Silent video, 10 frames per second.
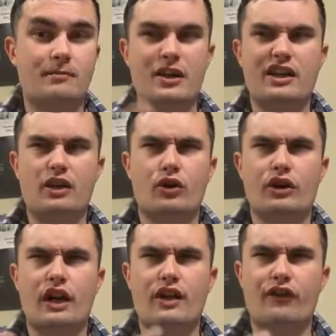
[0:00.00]
depending on
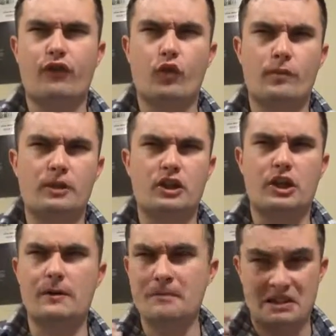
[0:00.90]
a
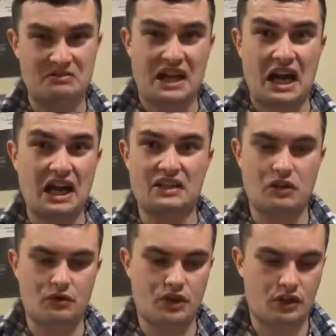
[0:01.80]
formula that I
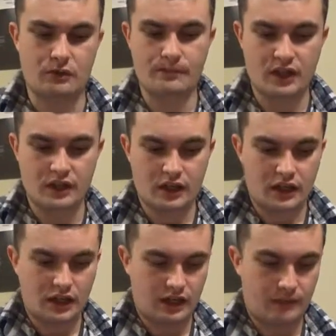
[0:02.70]
don't know.
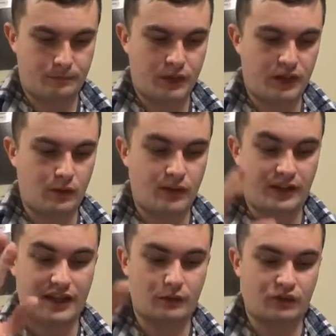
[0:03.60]
But anyway,
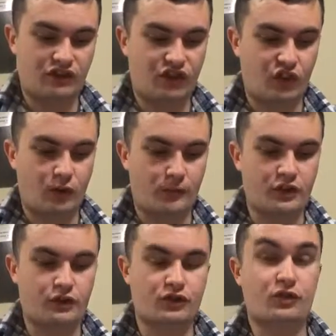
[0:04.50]
that was for
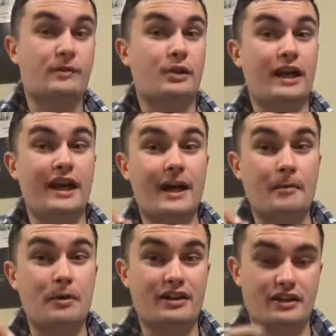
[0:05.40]
Original Screenplay.
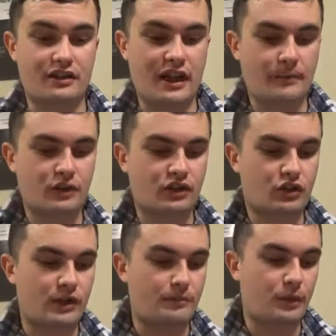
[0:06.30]
Best Adapted
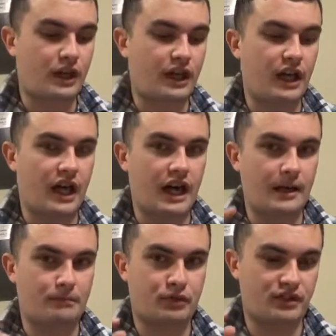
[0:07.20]
Screenplay,
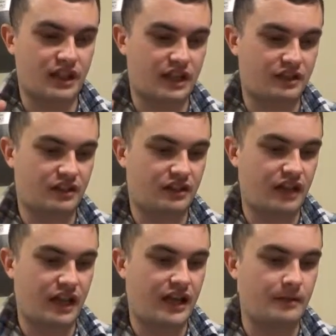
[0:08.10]
I predict
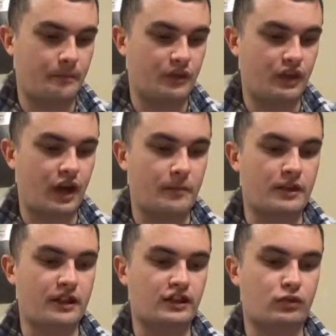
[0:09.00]
that the
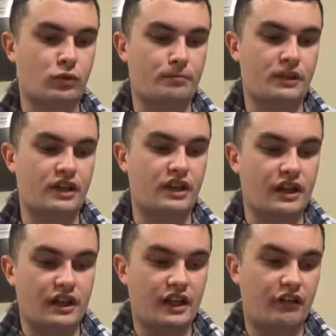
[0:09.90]
nominees will
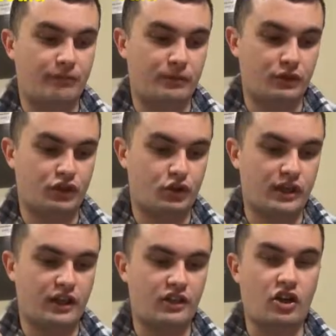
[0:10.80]
be If Beale
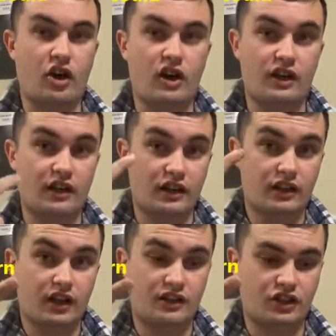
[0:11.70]
Street Could Talk,
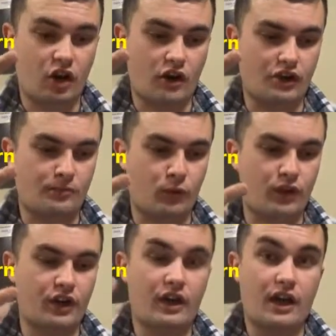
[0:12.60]
A Star Is
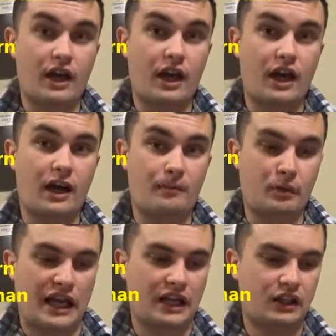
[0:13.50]
Born,
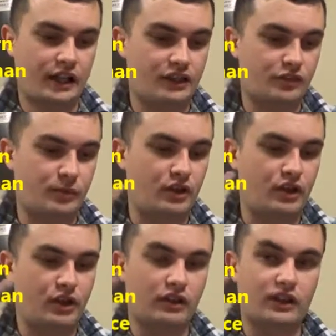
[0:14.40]
Black
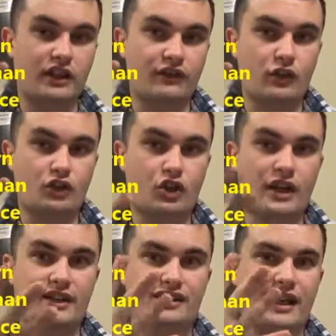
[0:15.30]
Klansman, Leave No
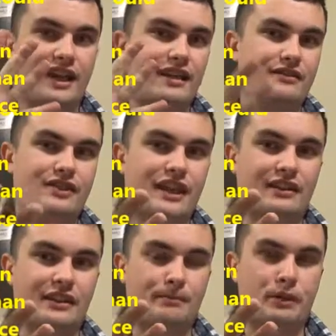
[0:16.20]
Trace, and
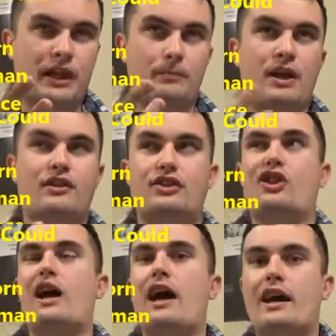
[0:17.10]
sadly, Black
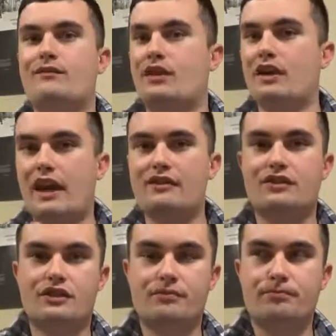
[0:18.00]
Panther.
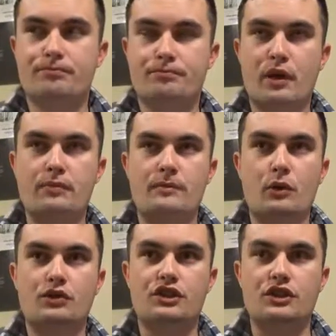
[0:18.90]
As probably
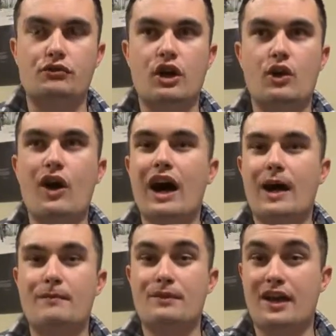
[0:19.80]
most of you know,
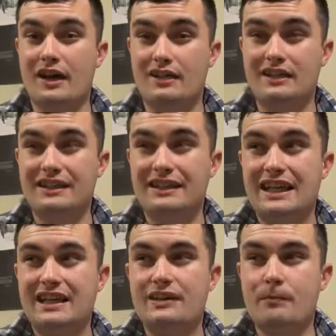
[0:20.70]
I'm not
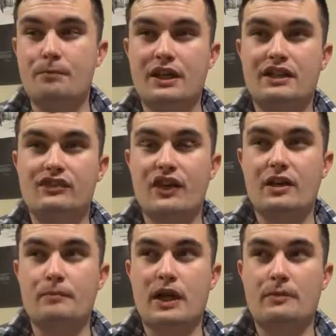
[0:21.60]
the biggest fan
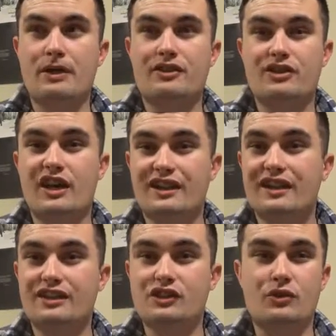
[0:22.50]
of Black Panther. I
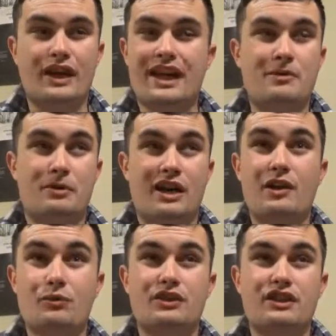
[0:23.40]
think it's okay, but
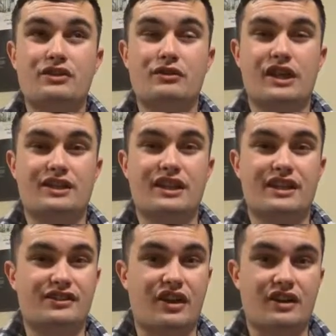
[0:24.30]
I really do not think
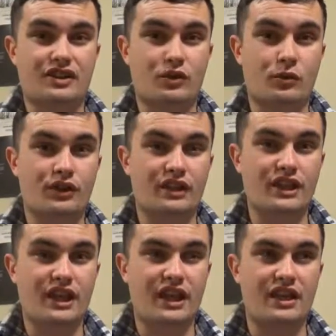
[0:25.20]
it's
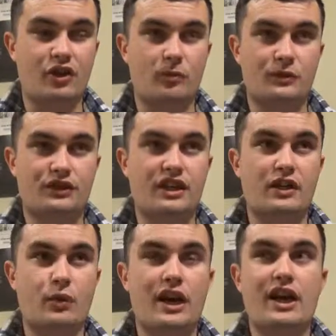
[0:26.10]
Oscar-worthy in almost any
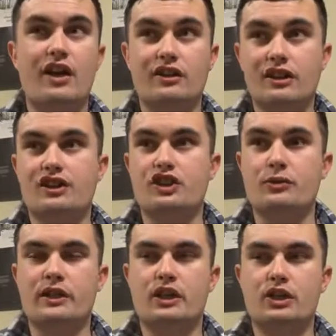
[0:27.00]
way, unless you
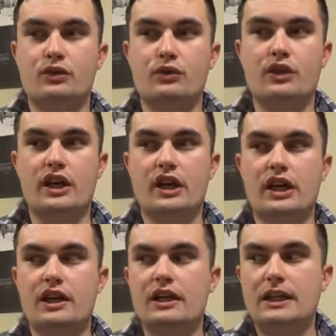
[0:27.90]
include
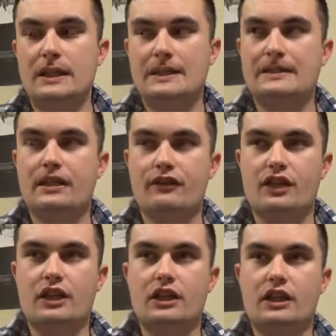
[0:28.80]
giving